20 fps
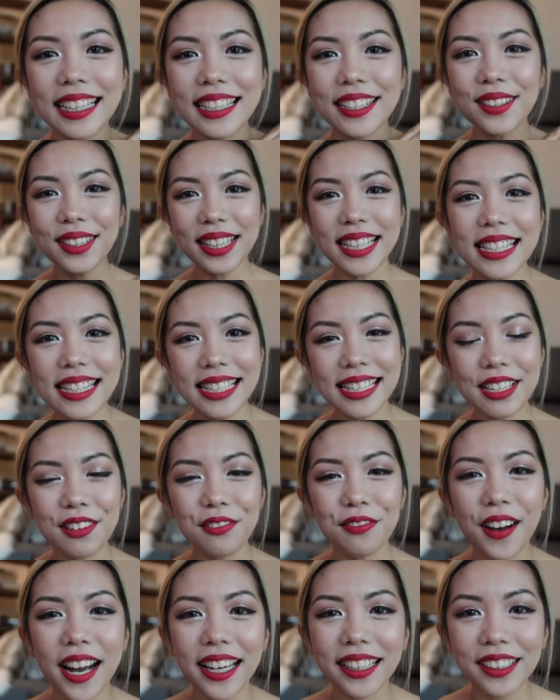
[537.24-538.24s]
So this is the
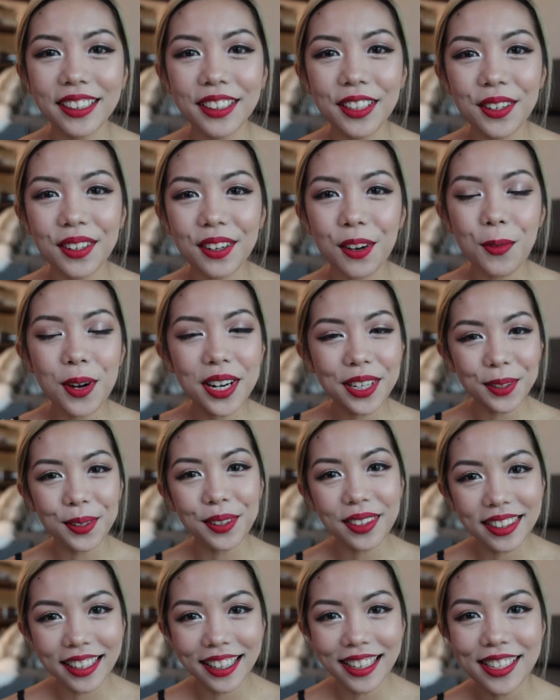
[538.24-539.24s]
final look. What do
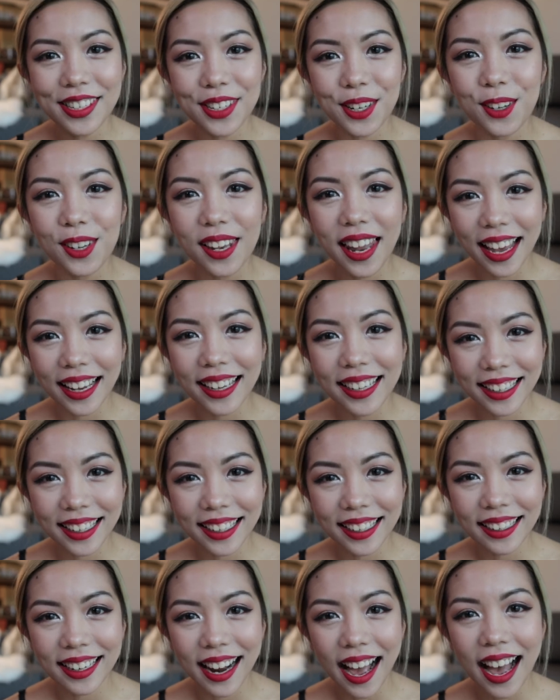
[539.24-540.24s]
you think? Do you like
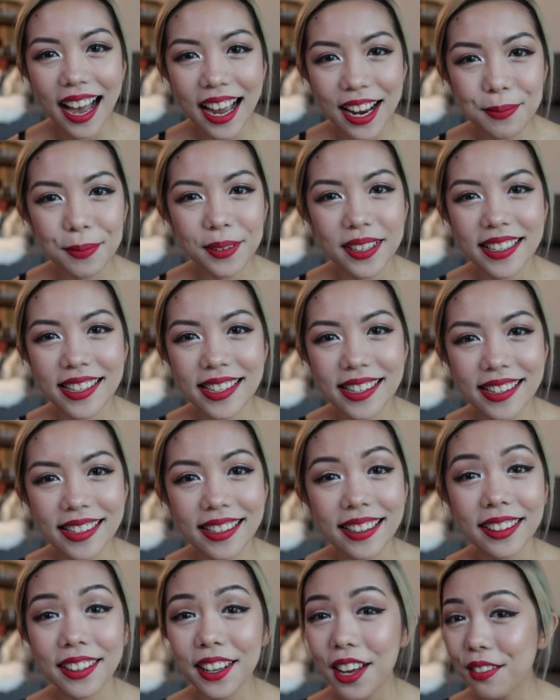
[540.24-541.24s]
it? I
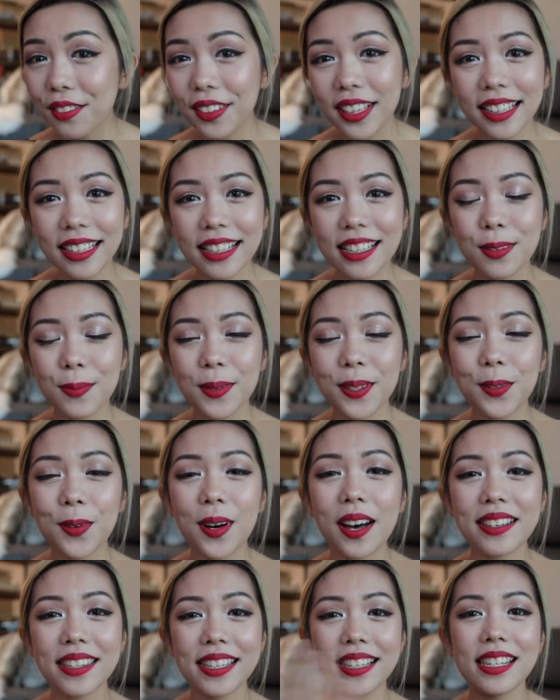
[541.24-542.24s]
personally love it. It's been a
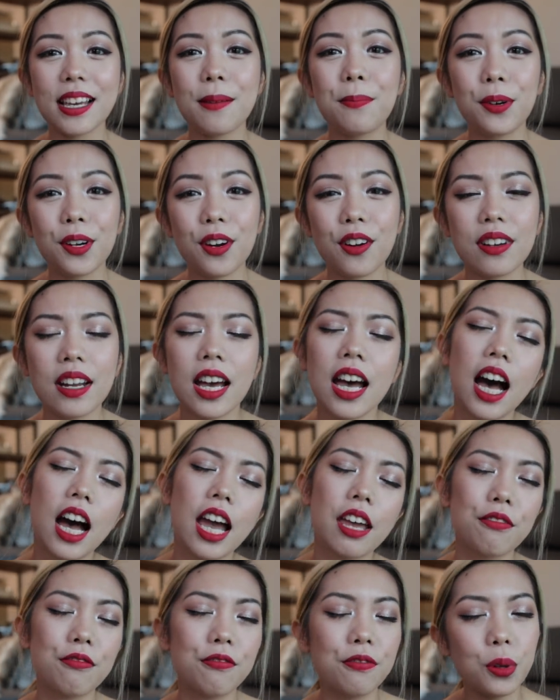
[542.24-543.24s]
while since I put on
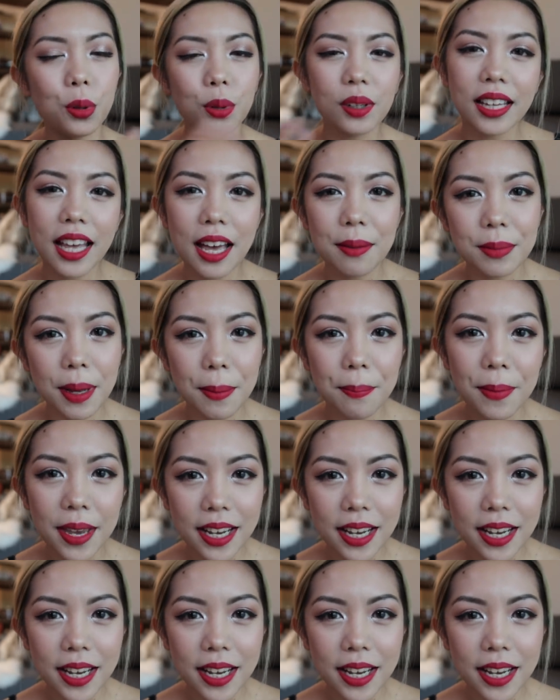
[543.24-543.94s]
a full glam